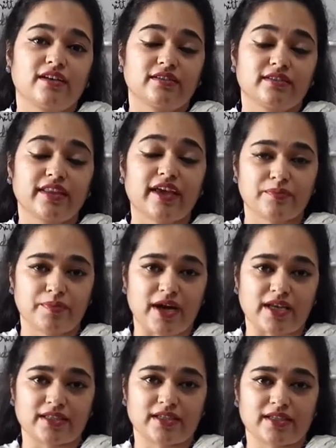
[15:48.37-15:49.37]
their
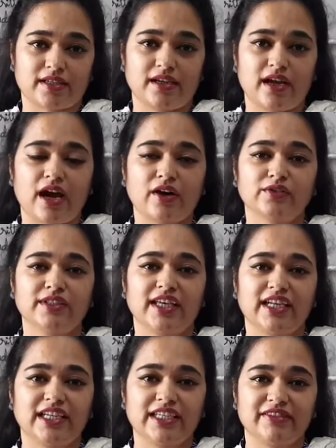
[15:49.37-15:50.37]
past, how
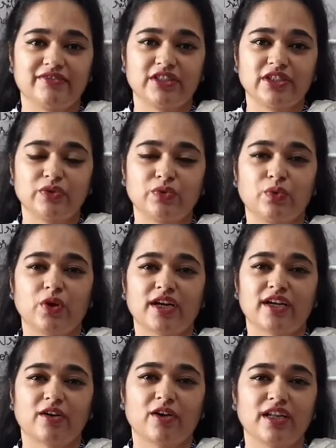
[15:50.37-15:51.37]
they lived,
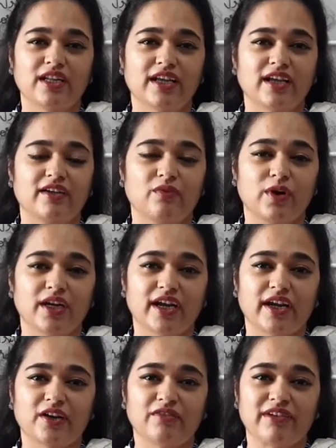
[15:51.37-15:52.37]
what
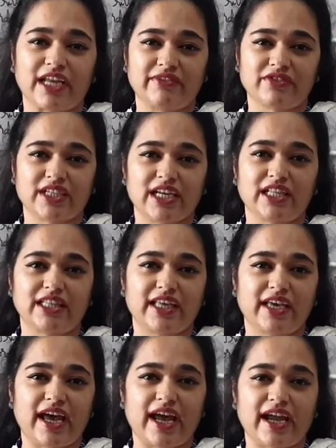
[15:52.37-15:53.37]
kind of lifestyle
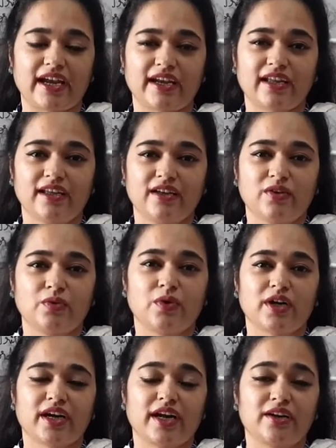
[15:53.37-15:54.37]
they had,
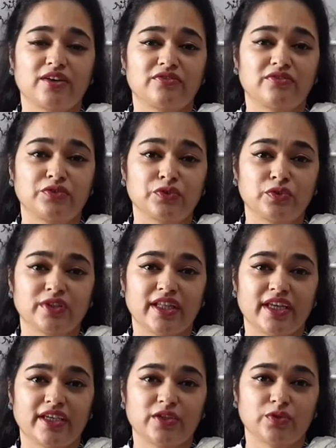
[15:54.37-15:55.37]
what kind of food
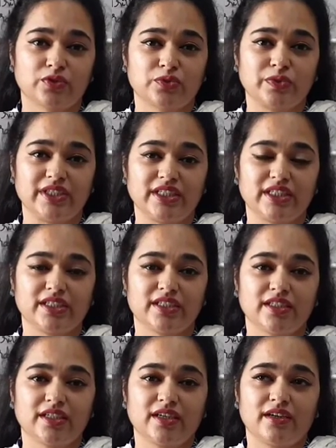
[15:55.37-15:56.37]
they used to eat,
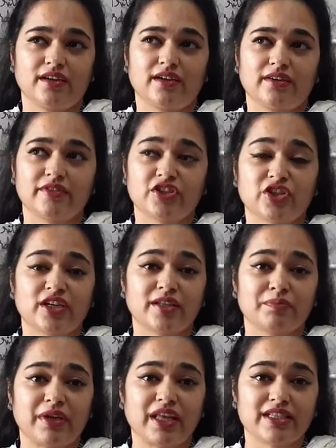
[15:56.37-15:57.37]
which are
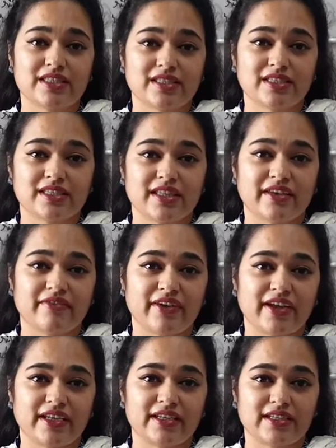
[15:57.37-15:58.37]
the places they
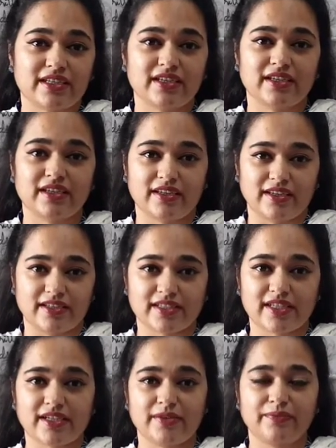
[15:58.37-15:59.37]
went. Is
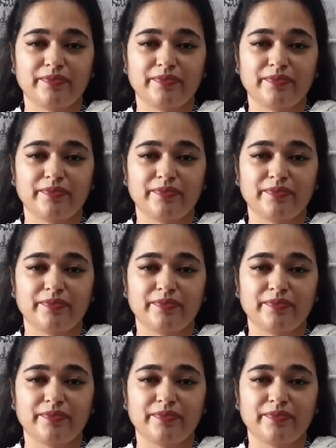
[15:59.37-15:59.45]
it?